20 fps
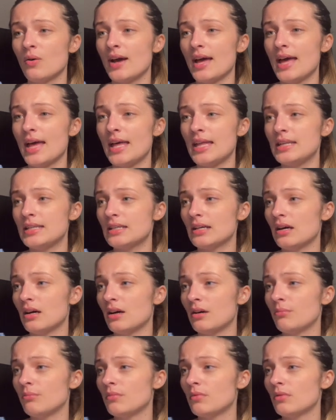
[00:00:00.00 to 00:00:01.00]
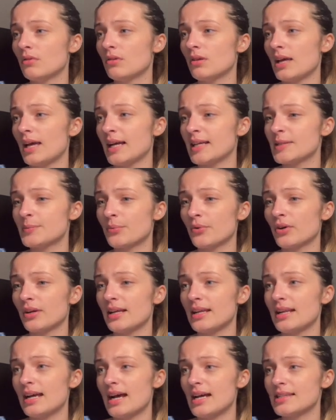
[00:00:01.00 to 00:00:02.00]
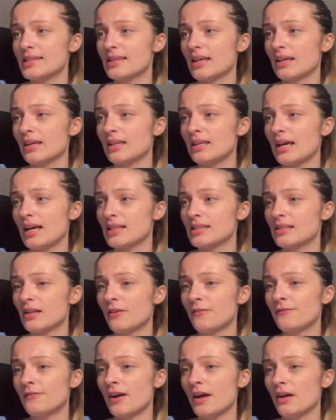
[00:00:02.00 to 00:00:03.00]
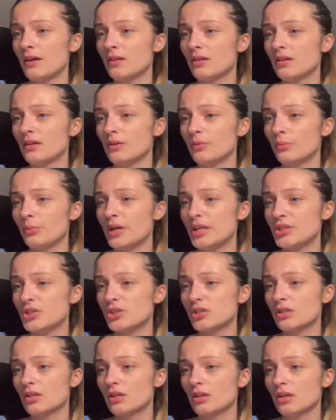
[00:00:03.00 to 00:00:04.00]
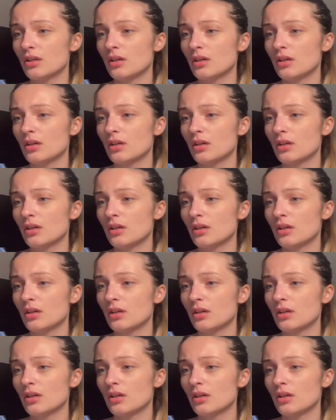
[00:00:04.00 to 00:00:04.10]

and export it as like an Excel file, which